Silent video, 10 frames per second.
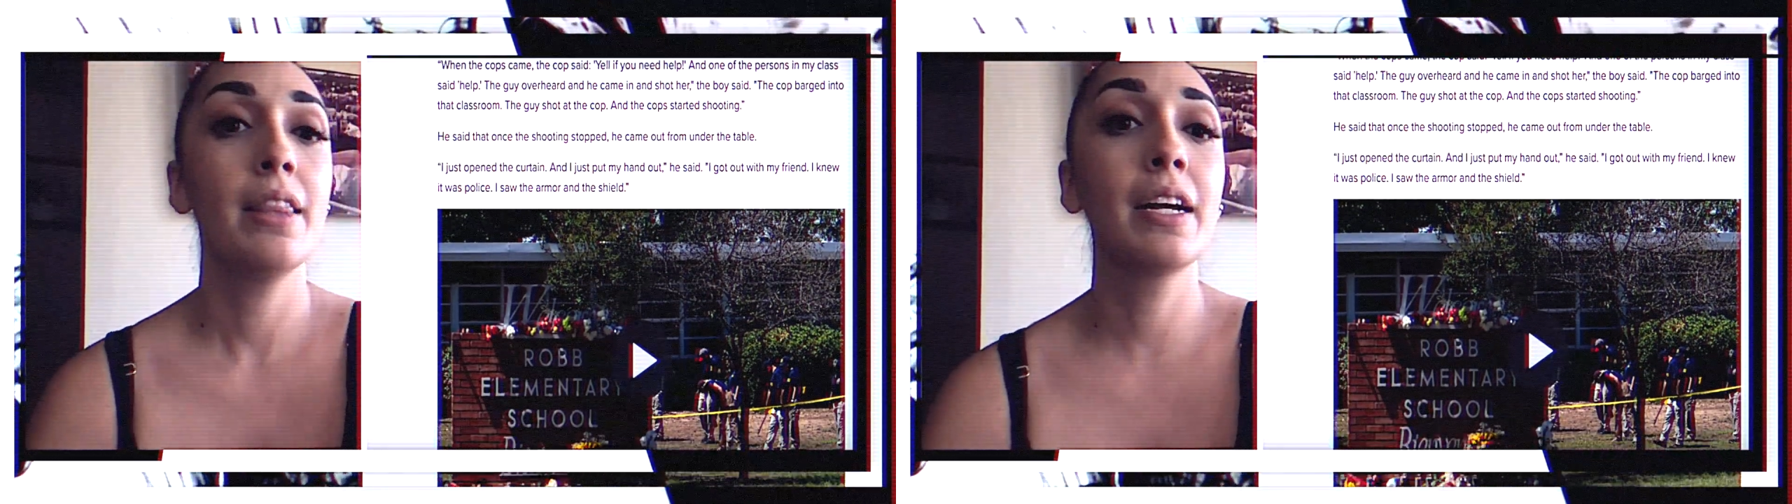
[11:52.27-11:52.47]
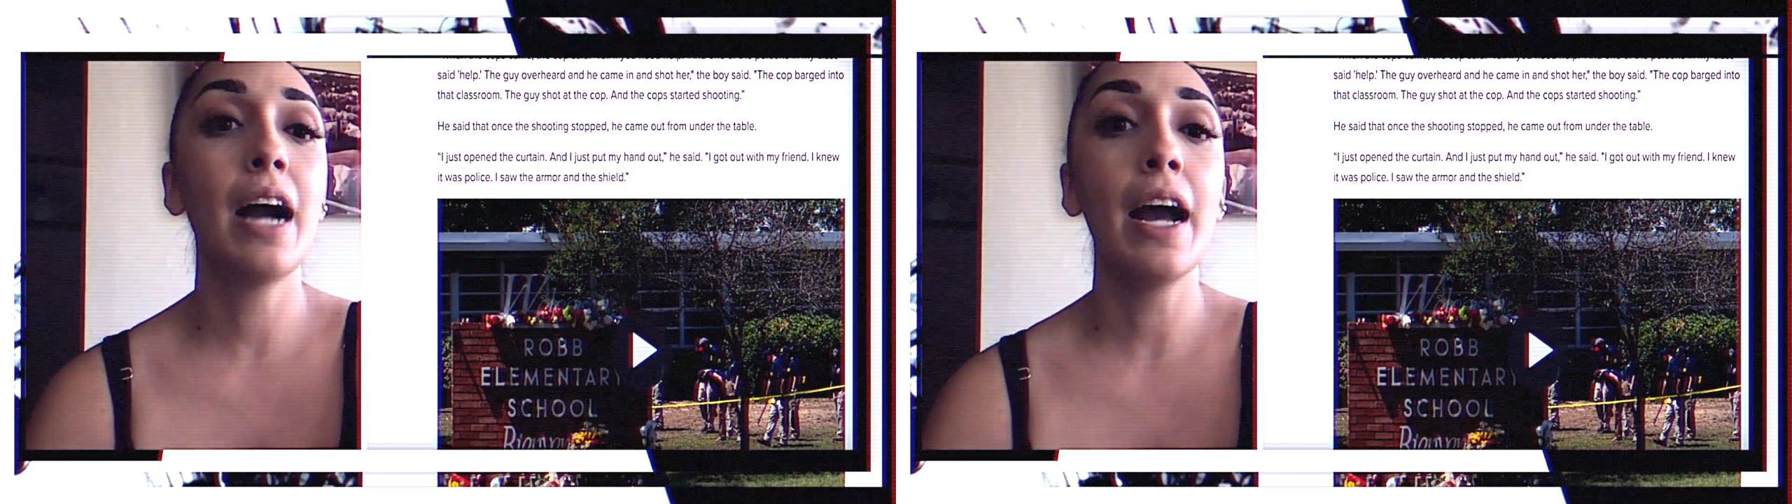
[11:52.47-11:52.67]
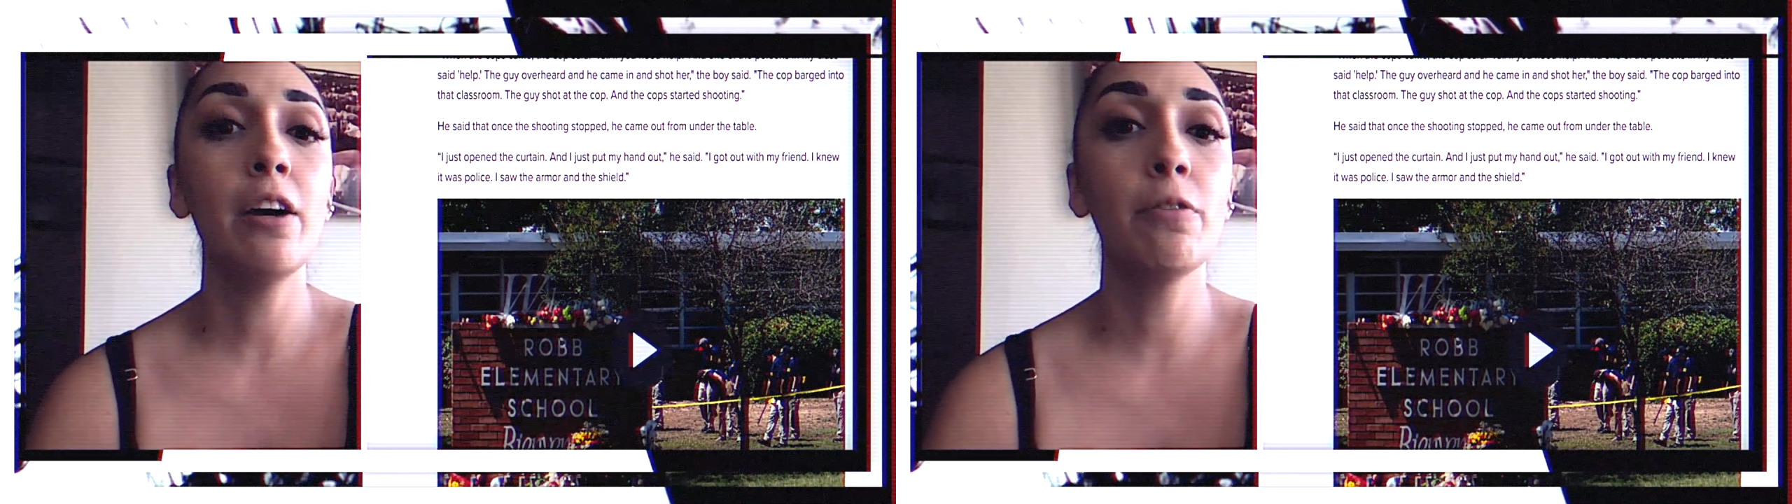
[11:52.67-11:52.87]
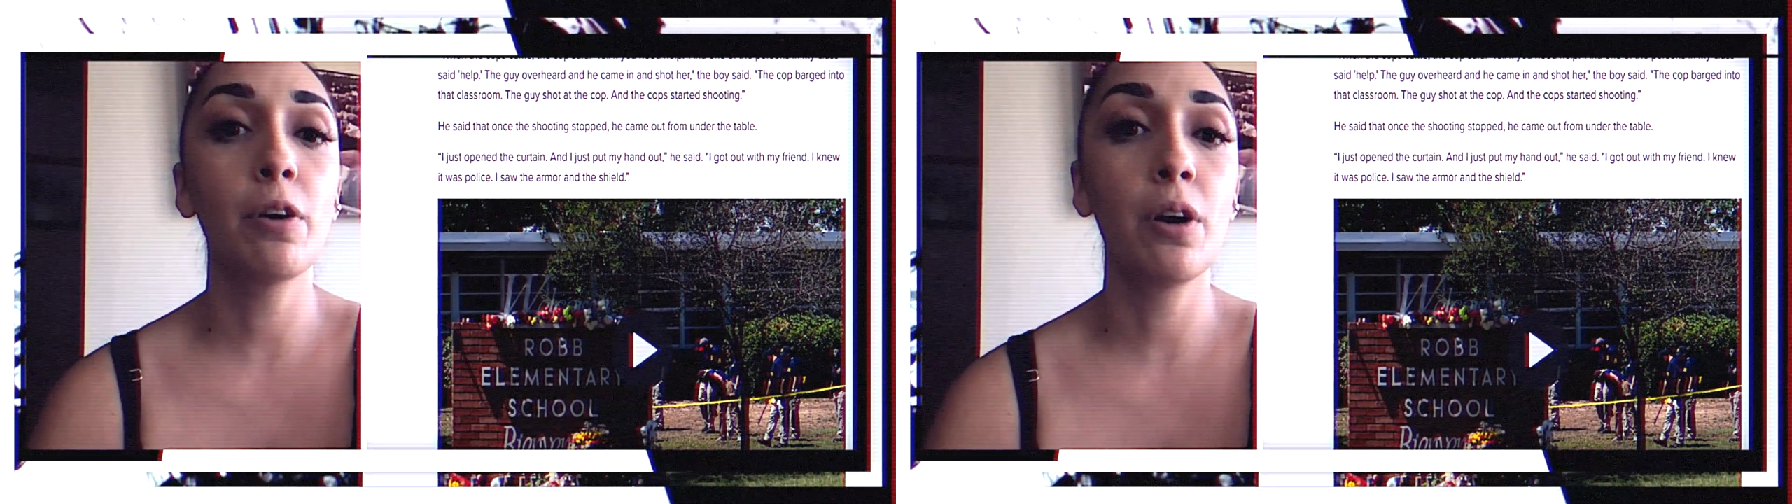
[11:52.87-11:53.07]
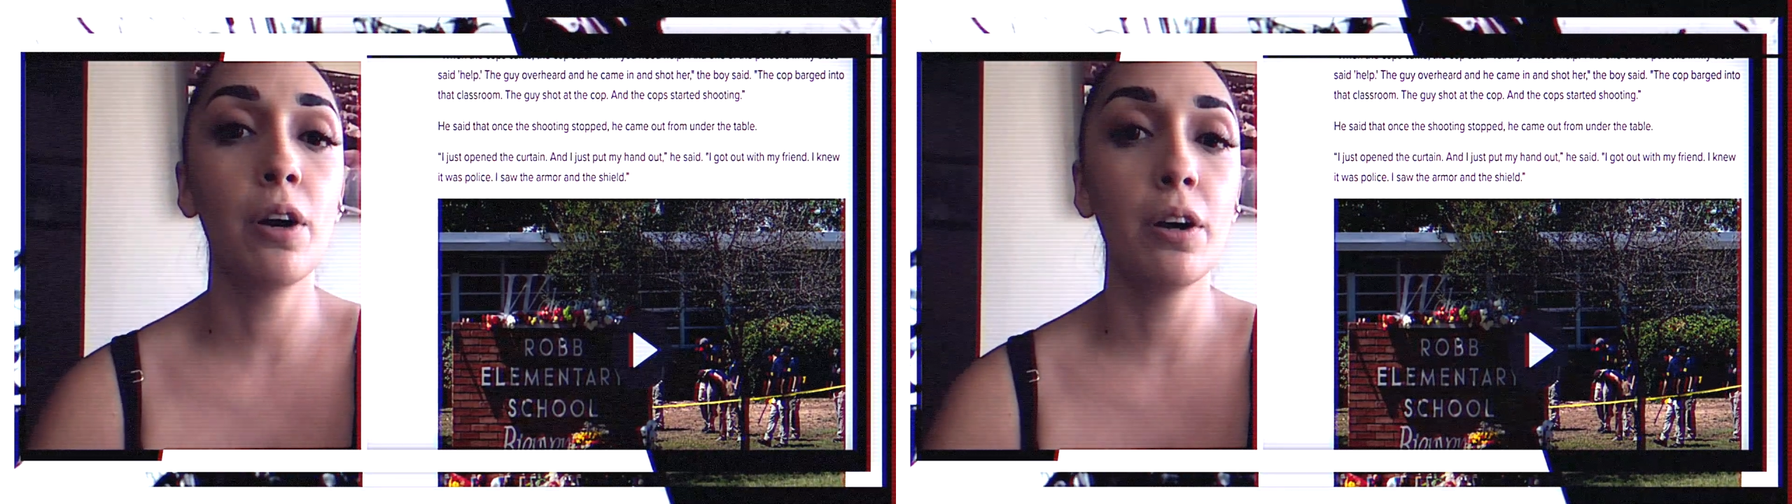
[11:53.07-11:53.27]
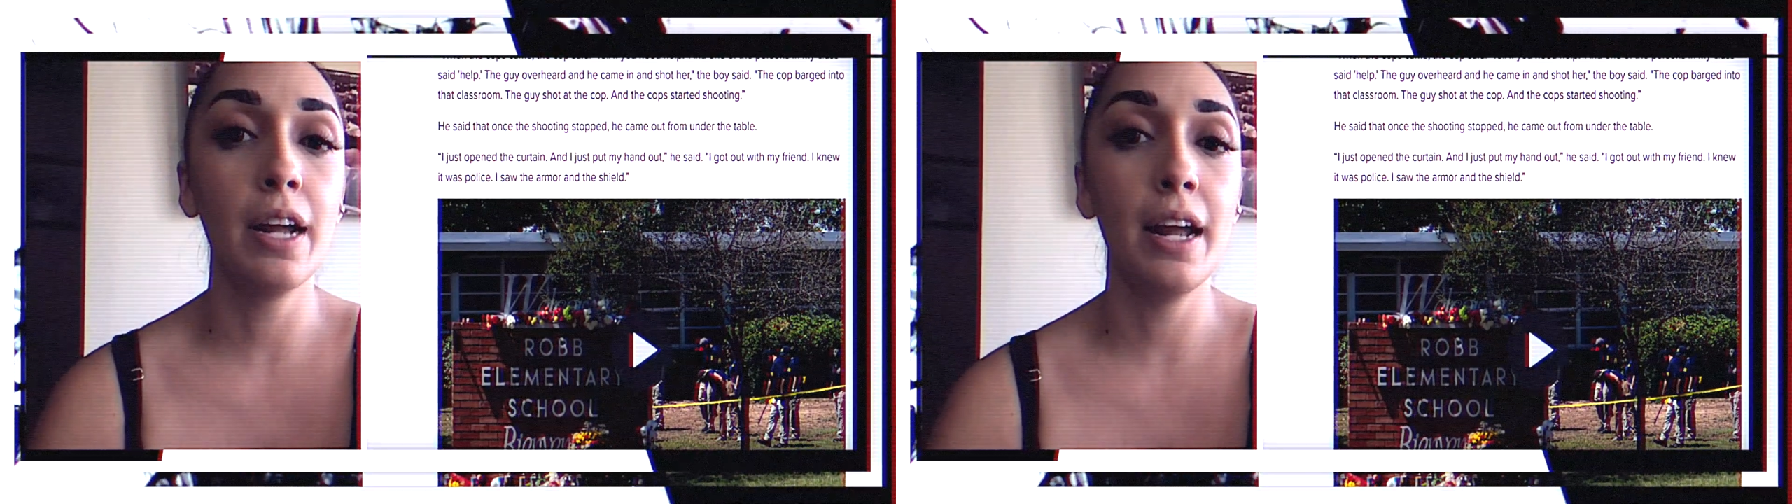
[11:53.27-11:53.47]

The guy overheard